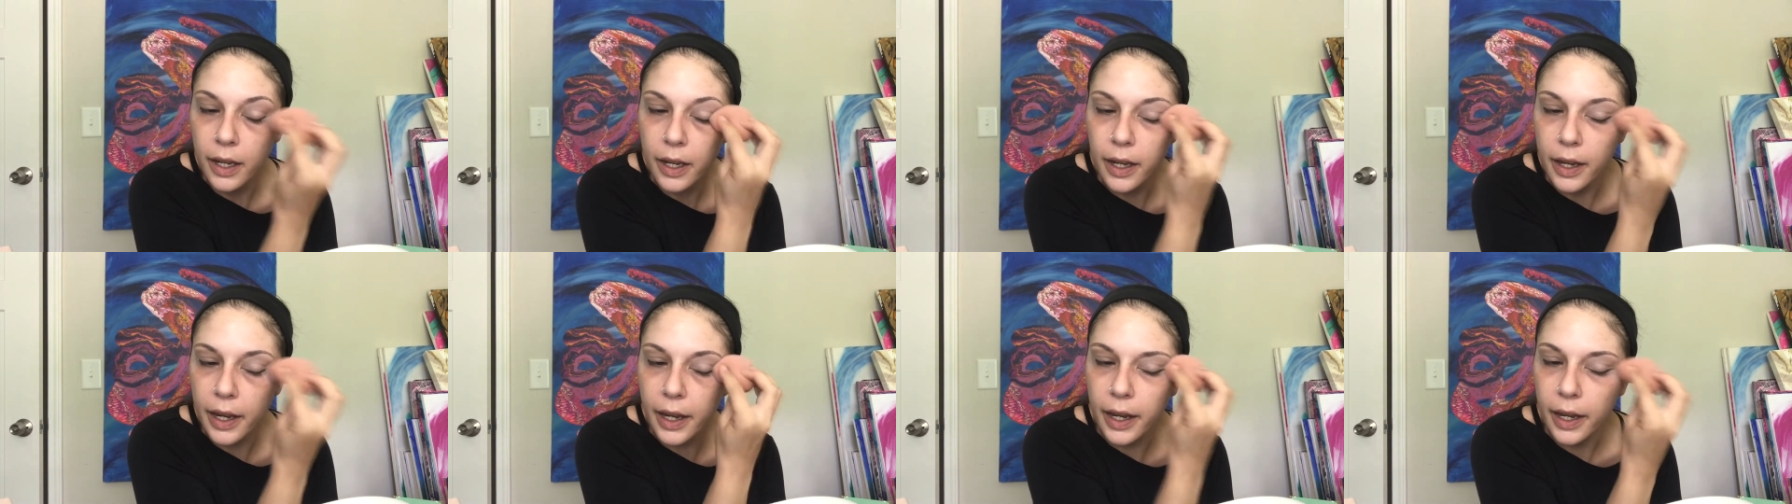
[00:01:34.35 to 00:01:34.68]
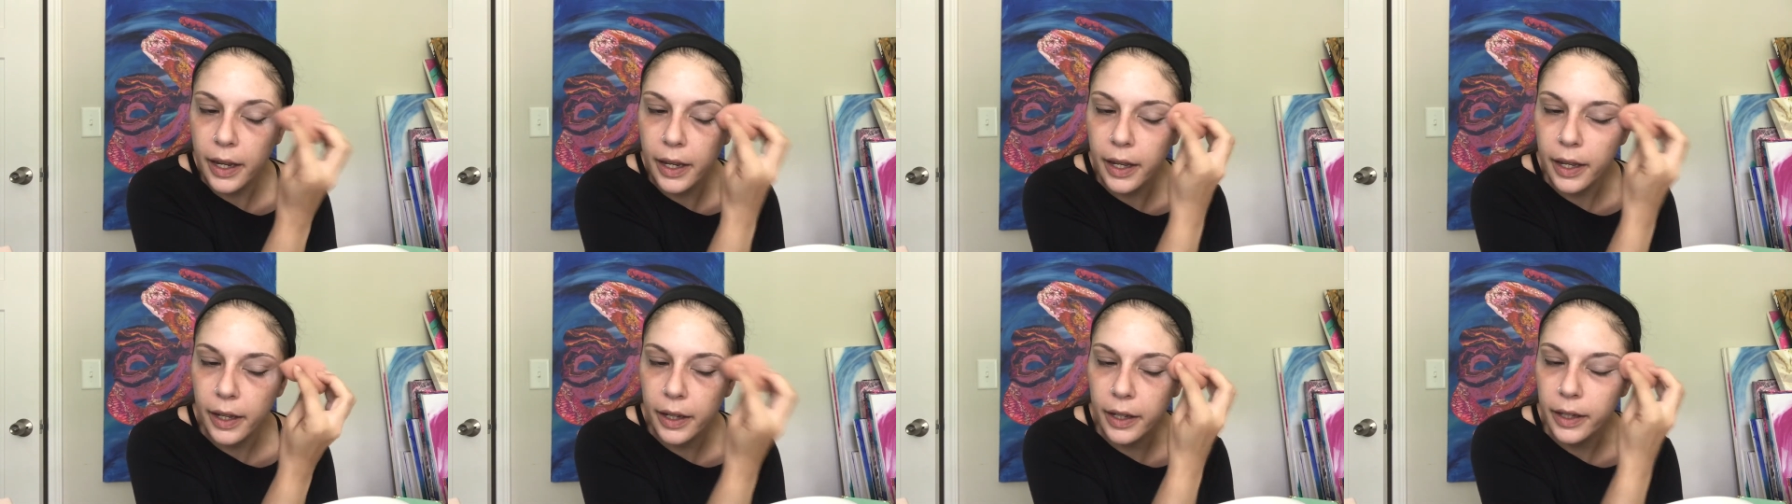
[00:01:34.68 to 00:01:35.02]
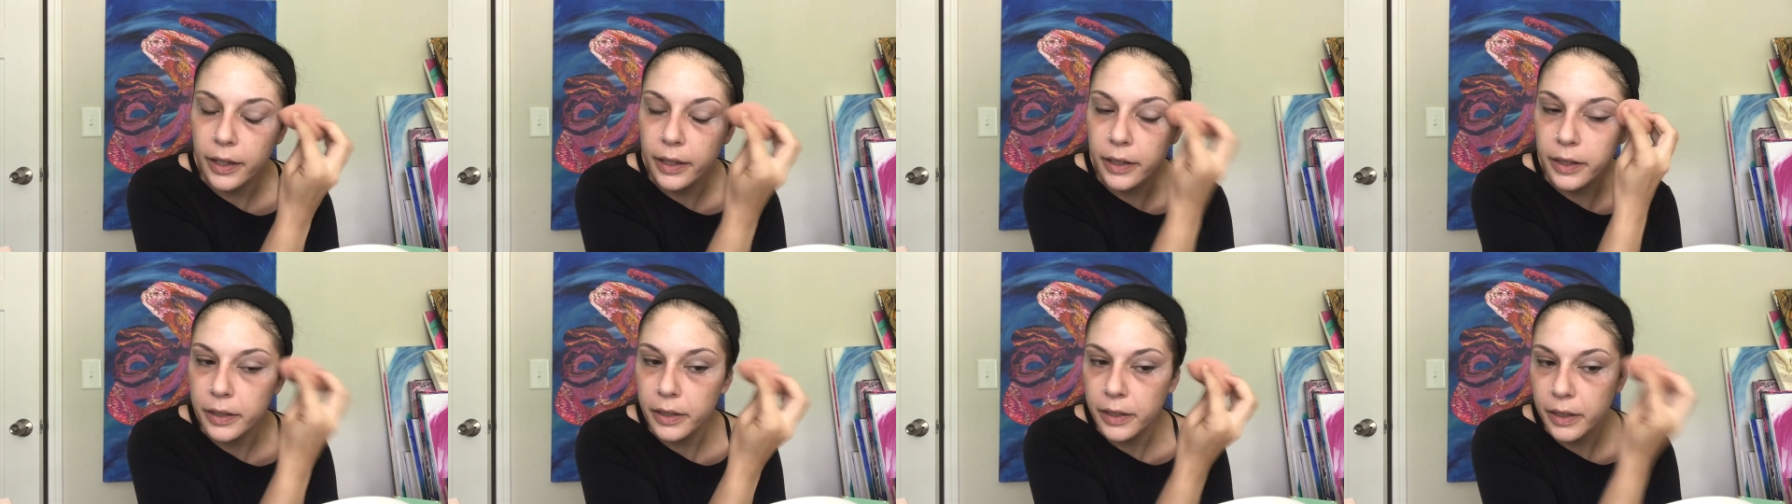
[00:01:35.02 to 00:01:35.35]

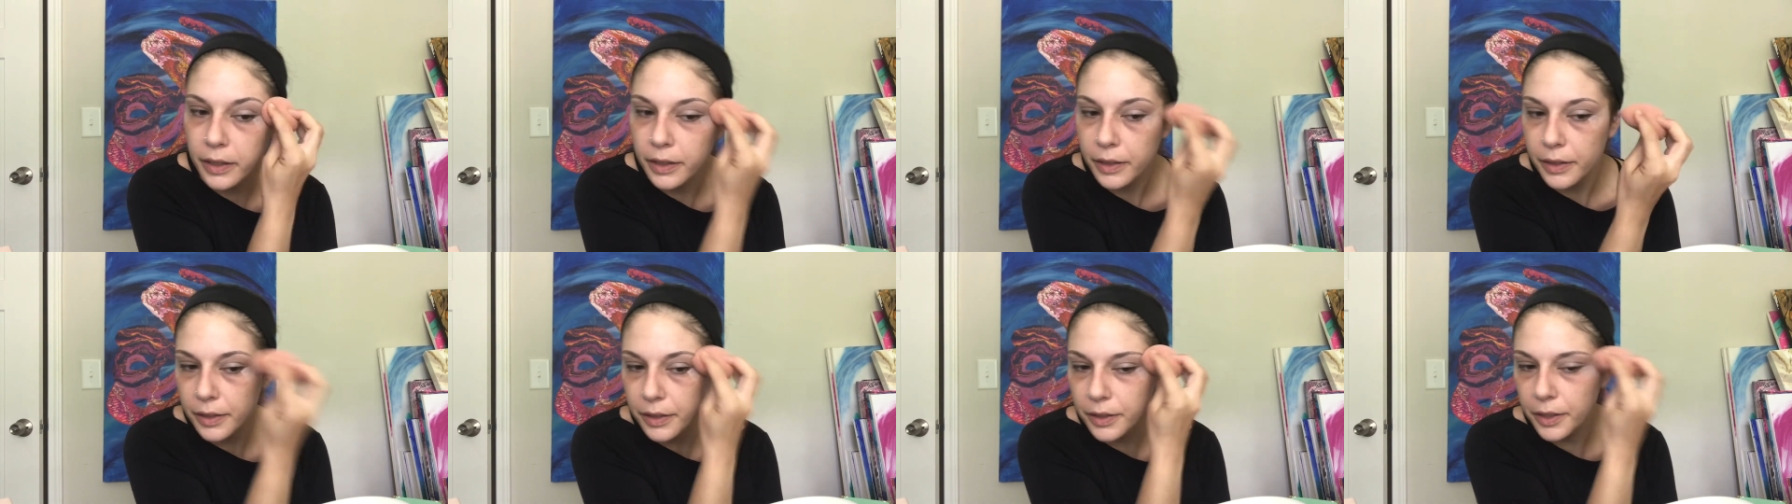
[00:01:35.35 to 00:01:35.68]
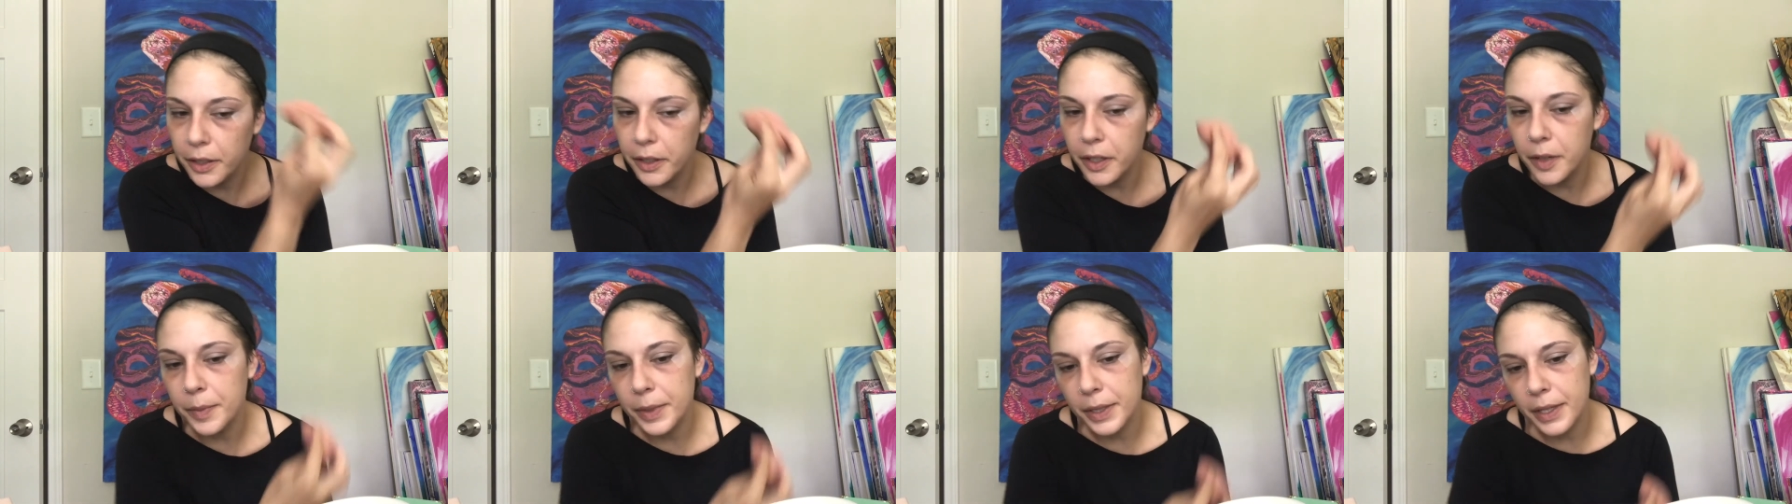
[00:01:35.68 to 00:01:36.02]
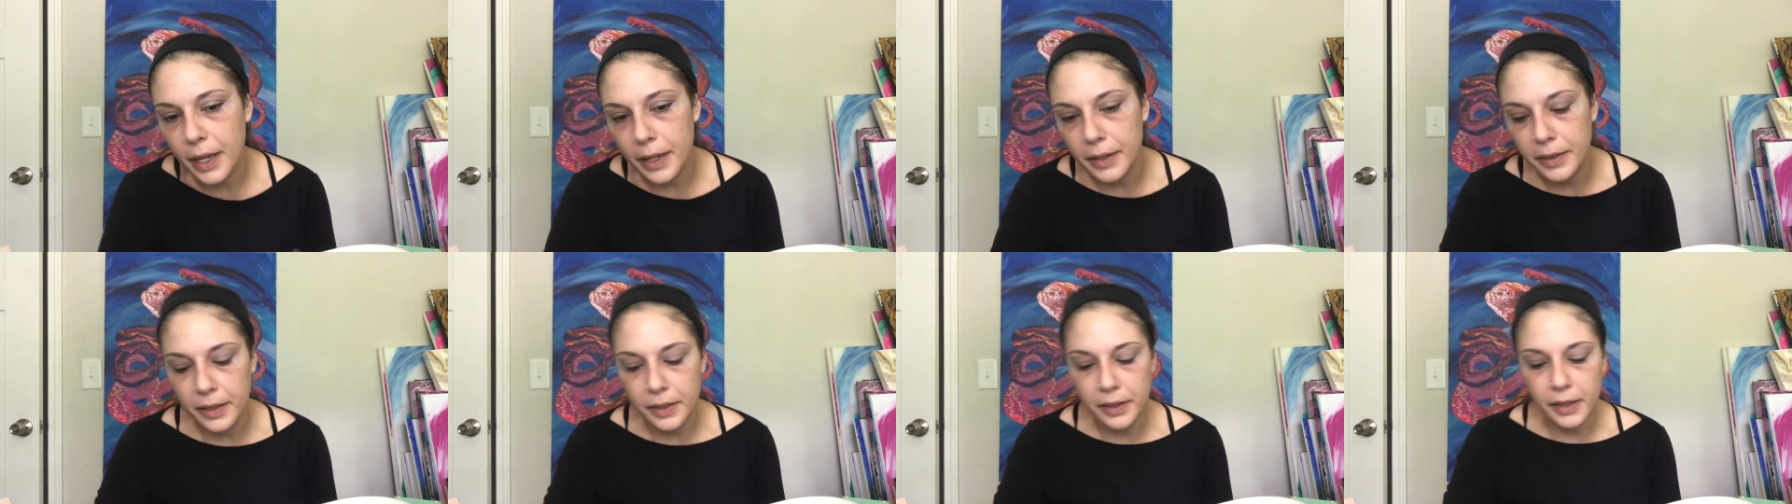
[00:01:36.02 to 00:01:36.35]
and
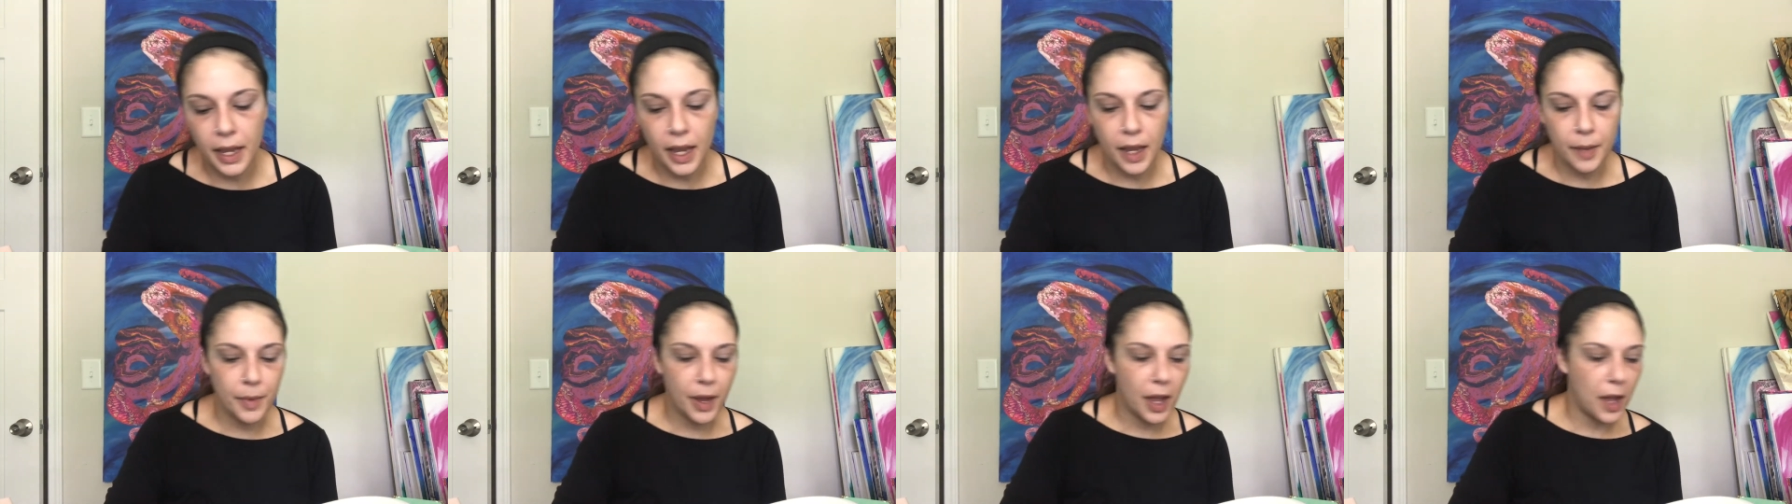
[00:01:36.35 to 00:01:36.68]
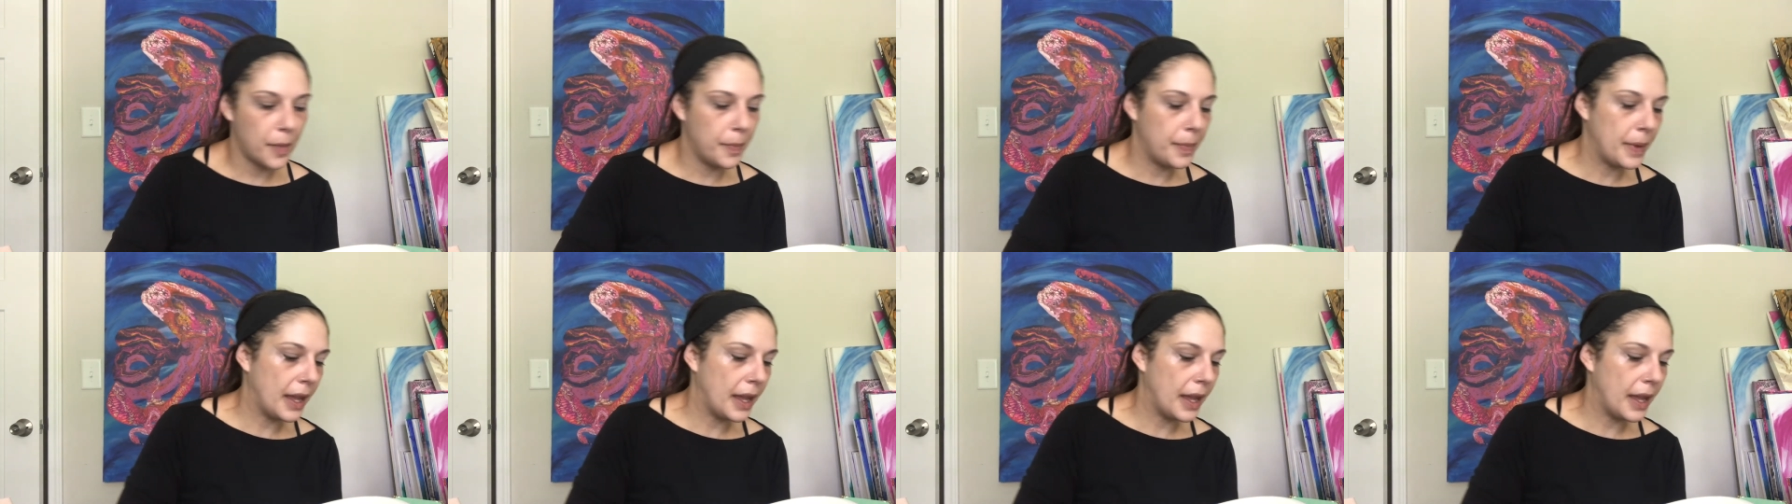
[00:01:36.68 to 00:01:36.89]
circumstances came up